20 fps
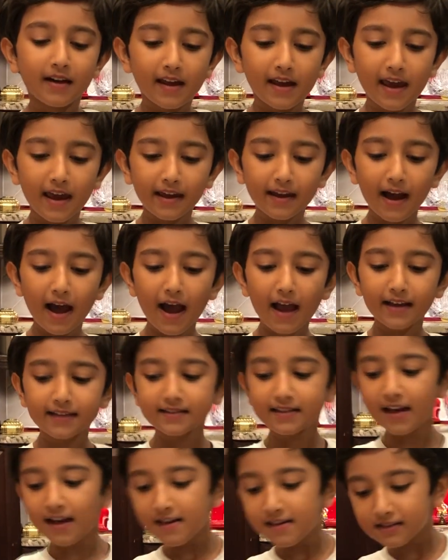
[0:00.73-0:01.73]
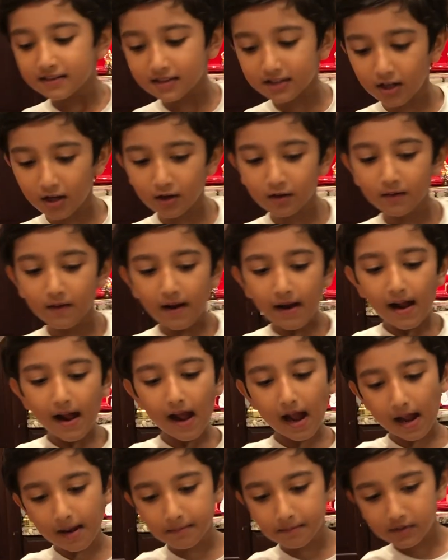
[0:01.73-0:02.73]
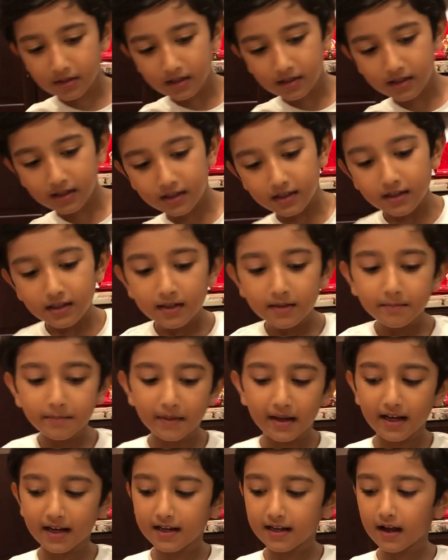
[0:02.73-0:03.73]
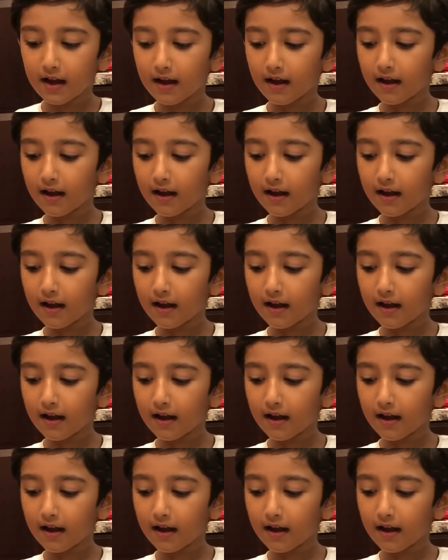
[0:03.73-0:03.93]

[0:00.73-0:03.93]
Hey guys, so I'm gonna make